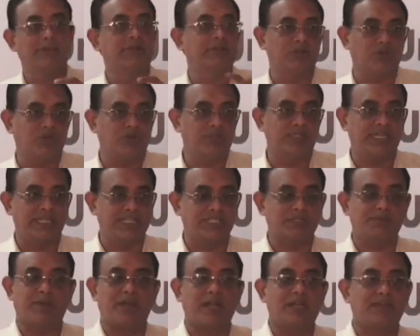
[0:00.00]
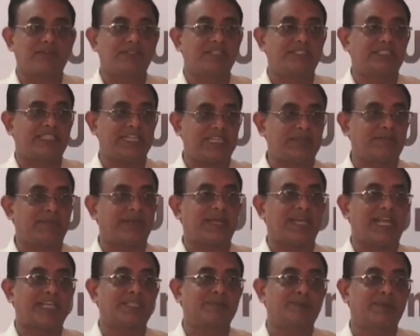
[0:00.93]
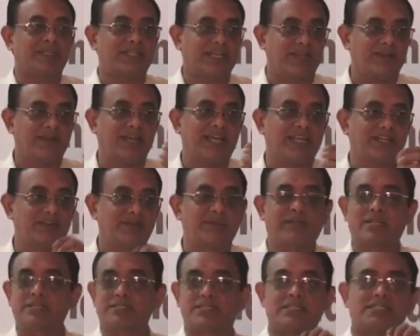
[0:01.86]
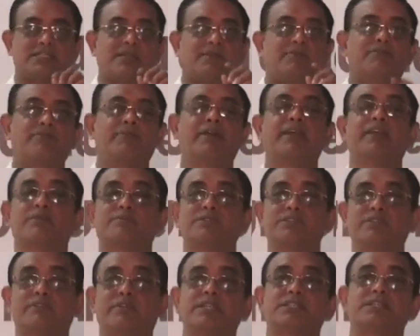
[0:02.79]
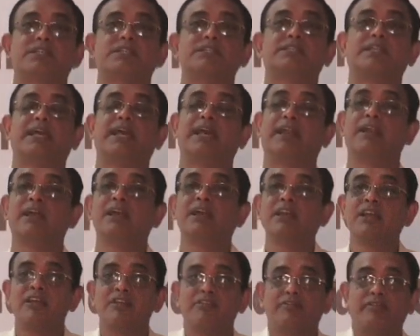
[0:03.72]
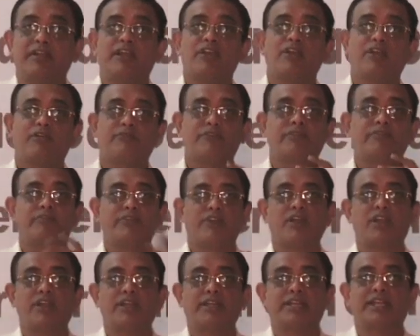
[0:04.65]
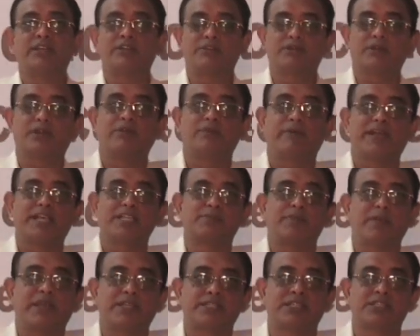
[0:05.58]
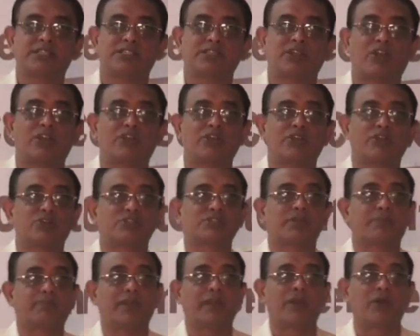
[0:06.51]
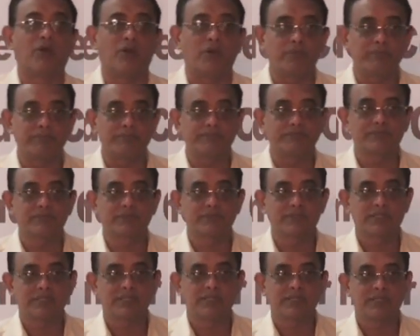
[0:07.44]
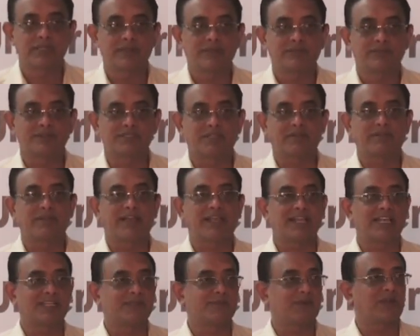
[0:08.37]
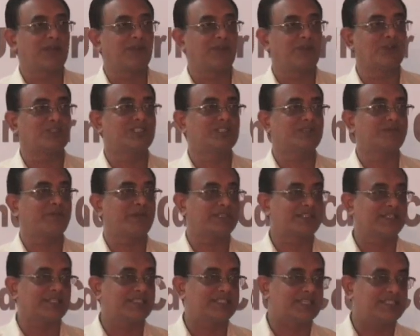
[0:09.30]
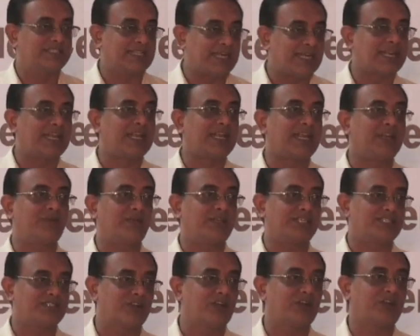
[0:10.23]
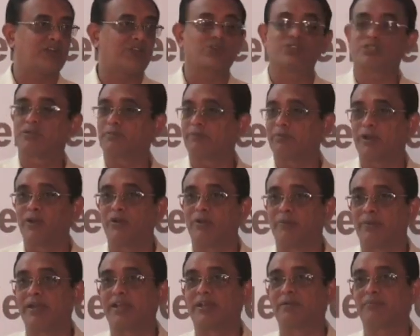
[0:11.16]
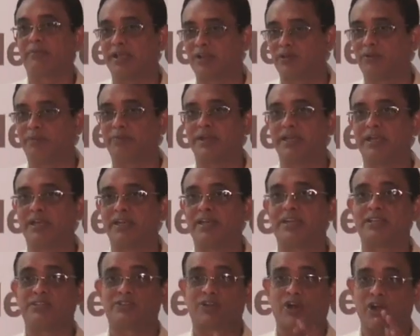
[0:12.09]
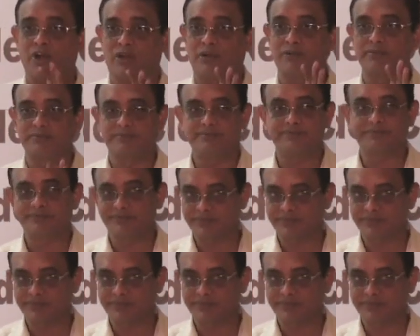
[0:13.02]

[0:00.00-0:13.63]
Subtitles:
though that is part of the treatment aspect, I would like to mention some of my observations there. Very often we all tend to advise patients not to use a pillow. Cervical spondylosis patients are generally advised not to use a pillow, but in my opinion it is wrong.